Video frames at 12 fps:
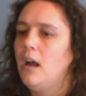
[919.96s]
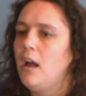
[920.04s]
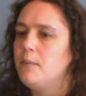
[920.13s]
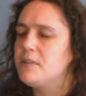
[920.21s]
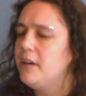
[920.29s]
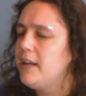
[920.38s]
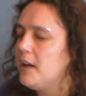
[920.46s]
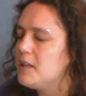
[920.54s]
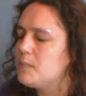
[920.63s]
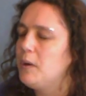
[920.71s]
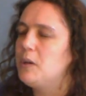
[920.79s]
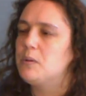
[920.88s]
So yeah, I
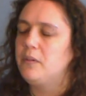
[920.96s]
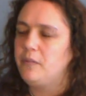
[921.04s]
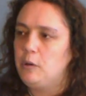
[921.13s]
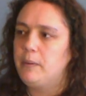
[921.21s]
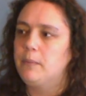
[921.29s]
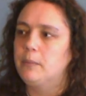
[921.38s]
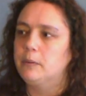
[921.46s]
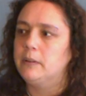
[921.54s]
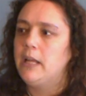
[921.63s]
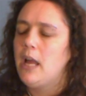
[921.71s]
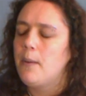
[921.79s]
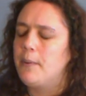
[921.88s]
spoke to a few
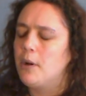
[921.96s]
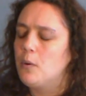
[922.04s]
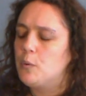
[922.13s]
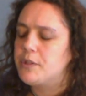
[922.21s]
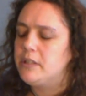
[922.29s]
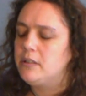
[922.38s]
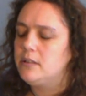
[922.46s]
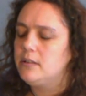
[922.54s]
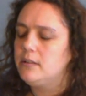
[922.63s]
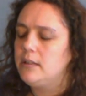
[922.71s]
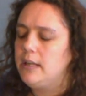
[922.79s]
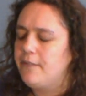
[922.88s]
people, but I wasn't,
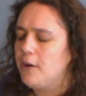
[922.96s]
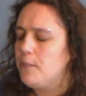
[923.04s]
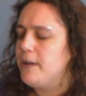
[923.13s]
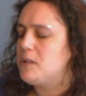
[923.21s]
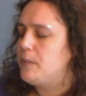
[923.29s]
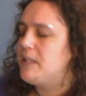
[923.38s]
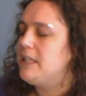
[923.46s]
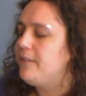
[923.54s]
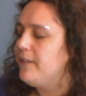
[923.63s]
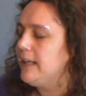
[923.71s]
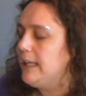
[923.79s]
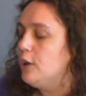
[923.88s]
if I'd been
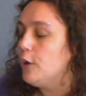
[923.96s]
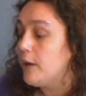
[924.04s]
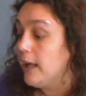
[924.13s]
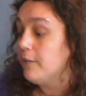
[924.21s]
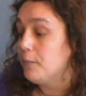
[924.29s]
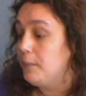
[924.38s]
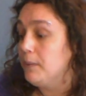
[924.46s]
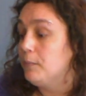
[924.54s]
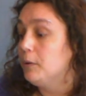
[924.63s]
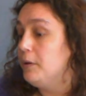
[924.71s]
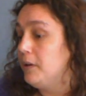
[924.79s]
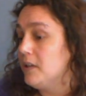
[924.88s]
specifically looking for
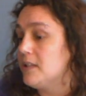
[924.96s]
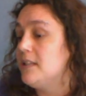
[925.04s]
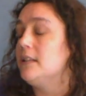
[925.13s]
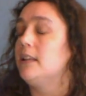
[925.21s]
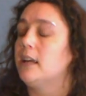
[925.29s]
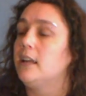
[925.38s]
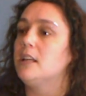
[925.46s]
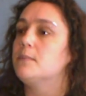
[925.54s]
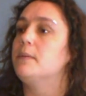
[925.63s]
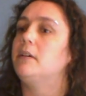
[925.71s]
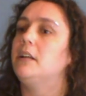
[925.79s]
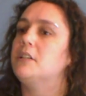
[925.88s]
people who considered their kink
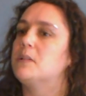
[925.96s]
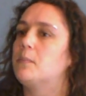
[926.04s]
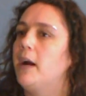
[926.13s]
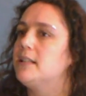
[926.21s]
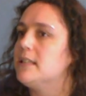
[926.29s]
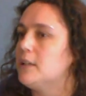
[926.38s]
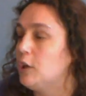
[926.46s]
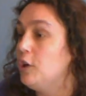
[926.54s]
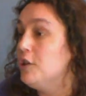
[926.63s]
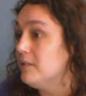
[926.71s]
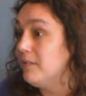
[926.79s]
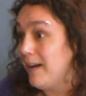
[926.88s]
to be religious practice, I
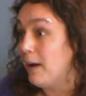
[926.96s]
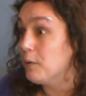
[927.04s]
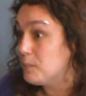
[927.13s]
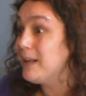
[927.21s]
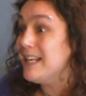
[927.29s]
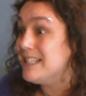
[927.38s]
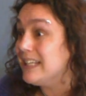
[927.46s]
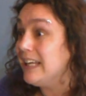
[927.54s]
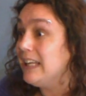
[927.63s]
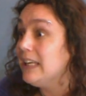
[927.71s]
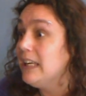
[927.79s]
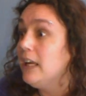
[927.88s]
could have found
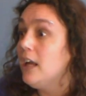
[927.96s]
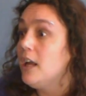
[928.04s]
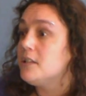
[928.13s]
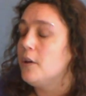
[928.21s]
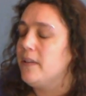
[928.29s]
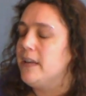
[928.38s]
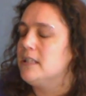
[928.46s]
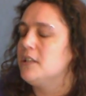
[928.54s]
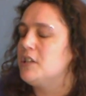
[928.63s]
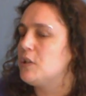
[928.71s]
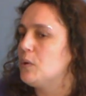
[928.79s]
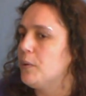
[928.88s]
plenty. So these are
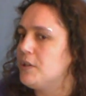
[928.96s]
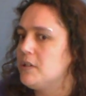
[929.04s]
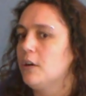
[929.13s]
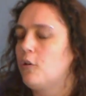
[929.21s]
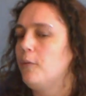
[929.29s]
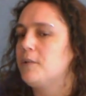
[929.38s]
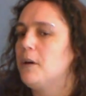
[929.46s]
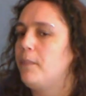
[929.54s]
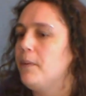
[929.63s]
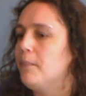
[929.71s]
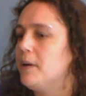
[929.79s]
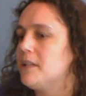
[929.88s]
just the ones that cropped
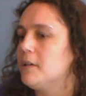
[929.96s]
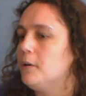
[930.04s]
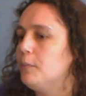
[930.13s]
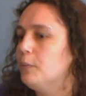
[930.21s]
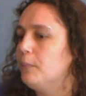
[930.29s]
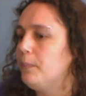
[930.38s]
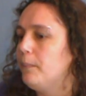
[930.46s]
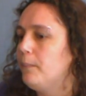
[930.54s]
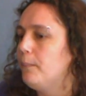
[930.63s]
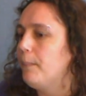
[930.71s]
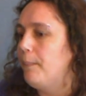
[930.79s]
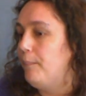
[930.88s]
up in my sample
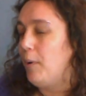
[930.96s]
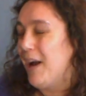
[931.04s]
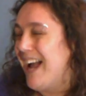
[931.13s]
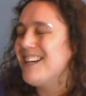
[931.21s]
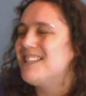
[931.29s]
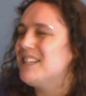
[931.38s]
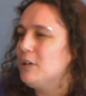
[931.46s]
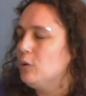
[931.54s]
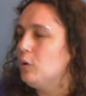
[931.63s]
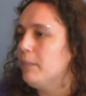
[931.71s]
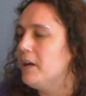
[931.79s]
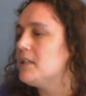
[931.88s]
by accident
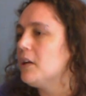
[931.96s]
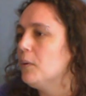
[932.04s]
almost.